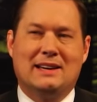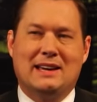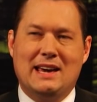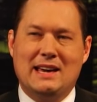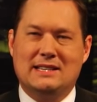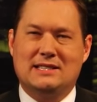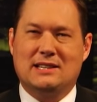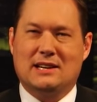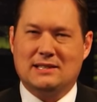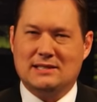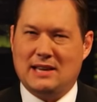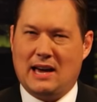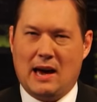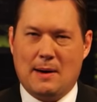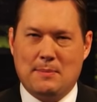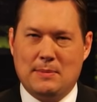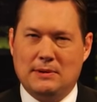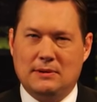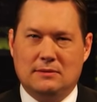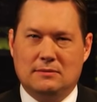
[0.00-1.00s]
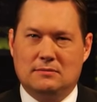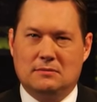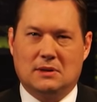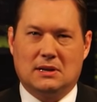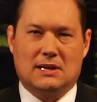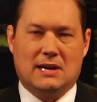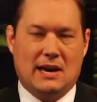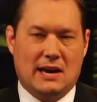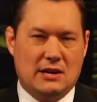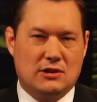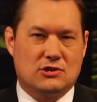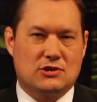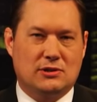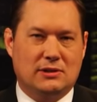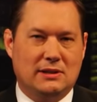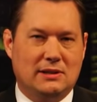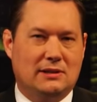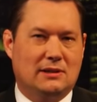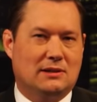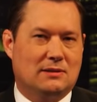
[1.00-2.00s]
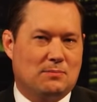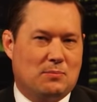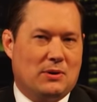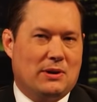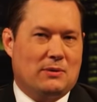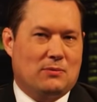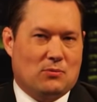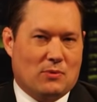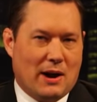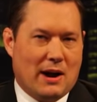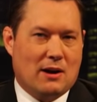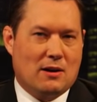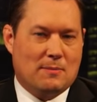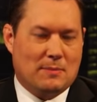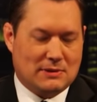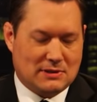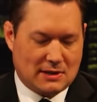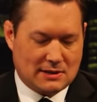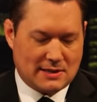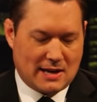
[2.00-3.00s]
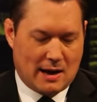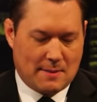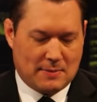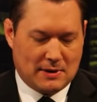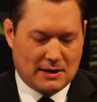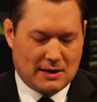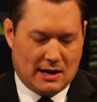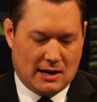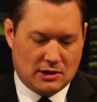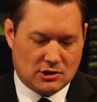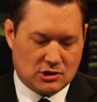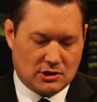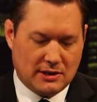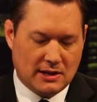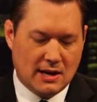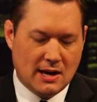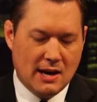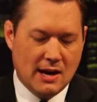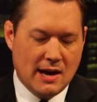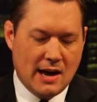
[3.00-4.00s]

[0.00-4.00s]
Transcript: It does happen occasionally. It's pretty rare, but does happen occasionally.